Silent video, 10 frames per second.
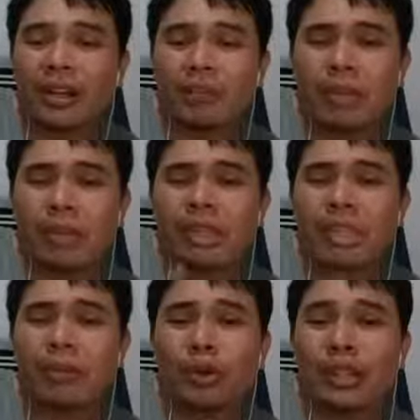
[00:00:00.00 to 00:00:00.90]
because
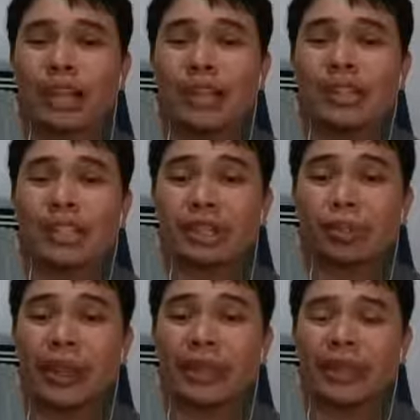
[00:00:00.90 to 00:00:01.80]
someone else is
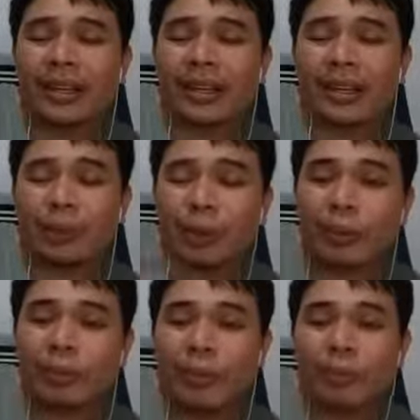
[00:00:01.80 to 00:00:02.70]
waiting.
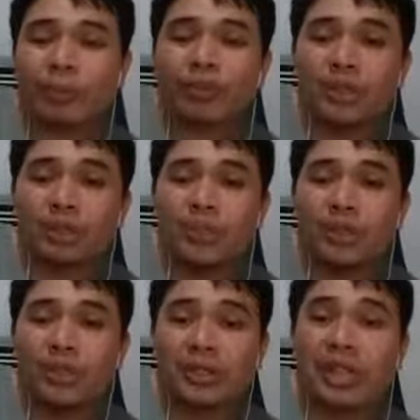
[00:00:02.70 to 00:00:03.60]
Remember the first
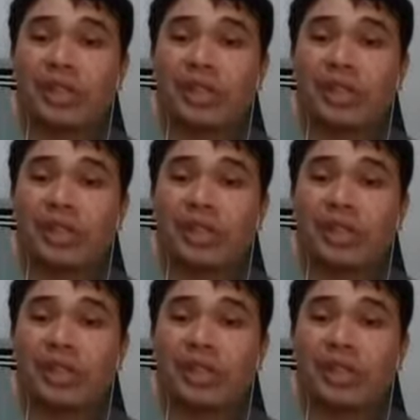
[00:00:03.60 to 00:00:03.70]
person, like